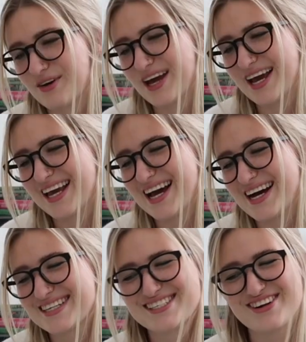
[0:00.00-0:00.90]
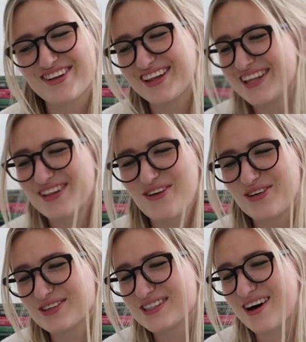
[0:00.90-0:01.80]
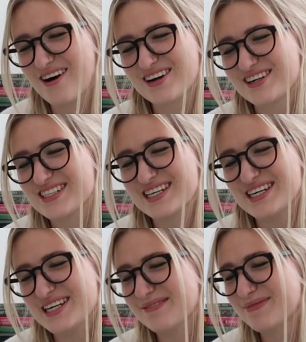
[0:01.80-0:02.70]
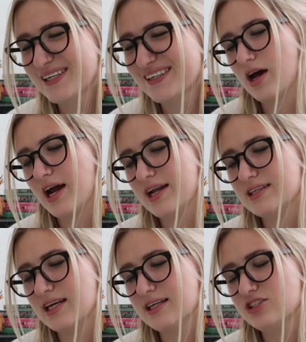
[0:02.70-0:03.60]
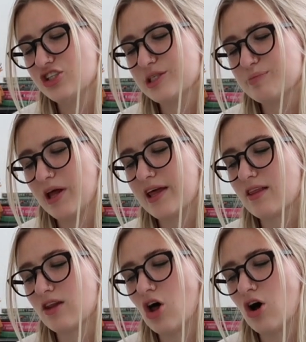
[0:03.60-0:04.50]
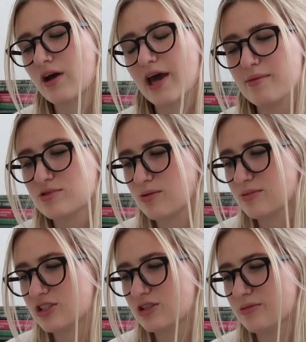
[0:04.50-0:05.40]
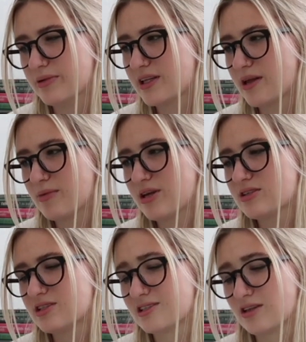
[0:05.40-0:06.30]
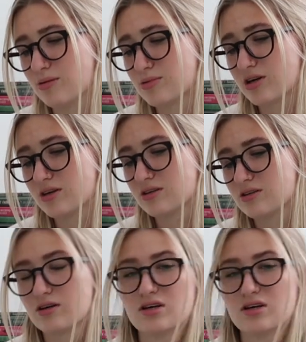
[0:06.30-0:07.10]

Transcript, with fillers: Okay, yeah, struggling local soccer team. And it says she's playing the long game, so I'm assuming that means slow burn.